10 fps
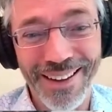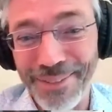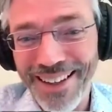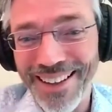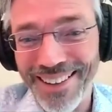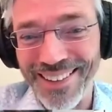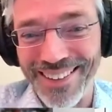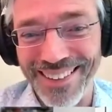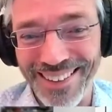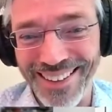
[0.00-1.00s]

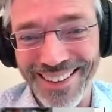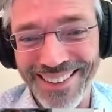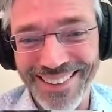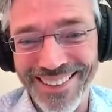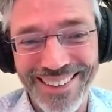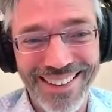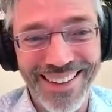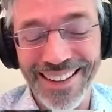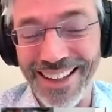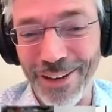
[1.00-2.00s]
whereas in
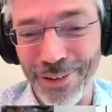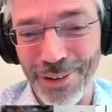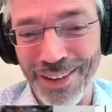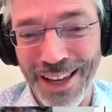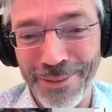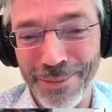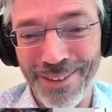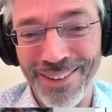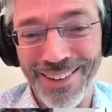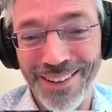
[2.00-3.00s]
the cash flow
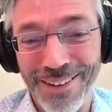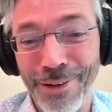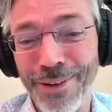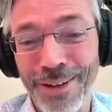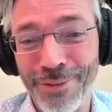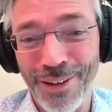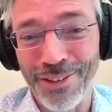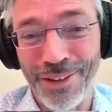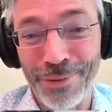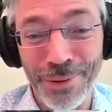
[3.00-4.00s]
statement, no
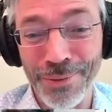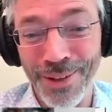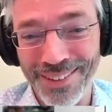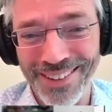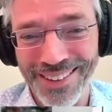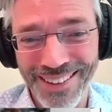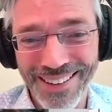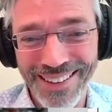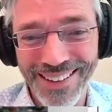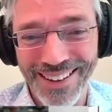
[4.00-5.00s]
investor would want
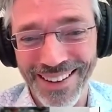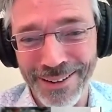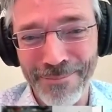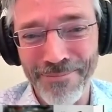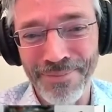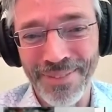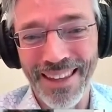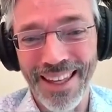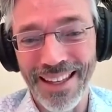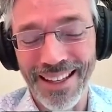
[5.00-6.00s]

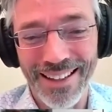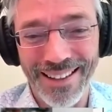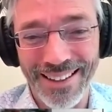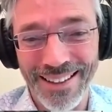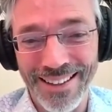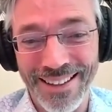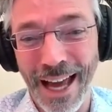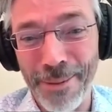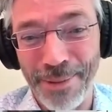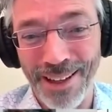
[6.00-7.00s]

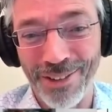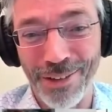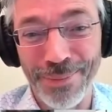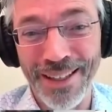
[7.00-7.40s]
CapEx to